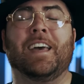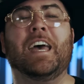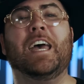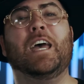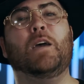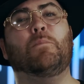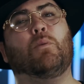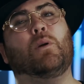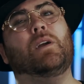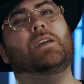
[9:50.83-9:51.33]

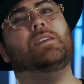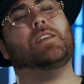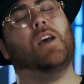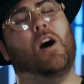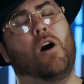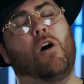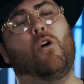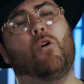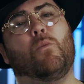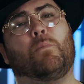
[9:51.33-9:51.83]
It brings
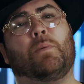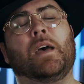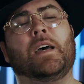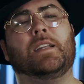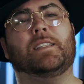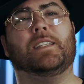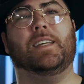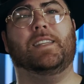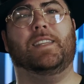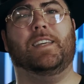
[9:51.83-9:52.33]
hope
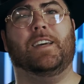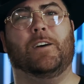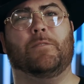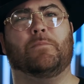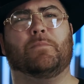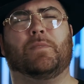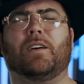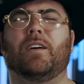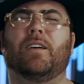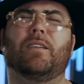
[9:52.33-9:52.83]
to
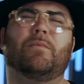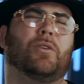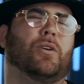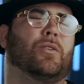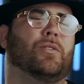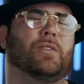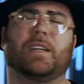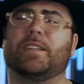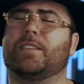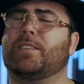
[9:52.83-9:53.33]
them. Come
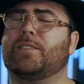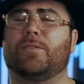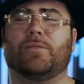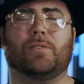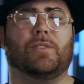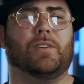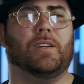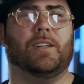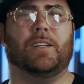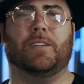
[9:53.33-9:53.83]
on, that's so
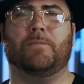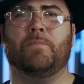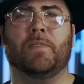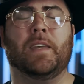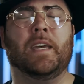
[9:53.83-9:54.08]
good.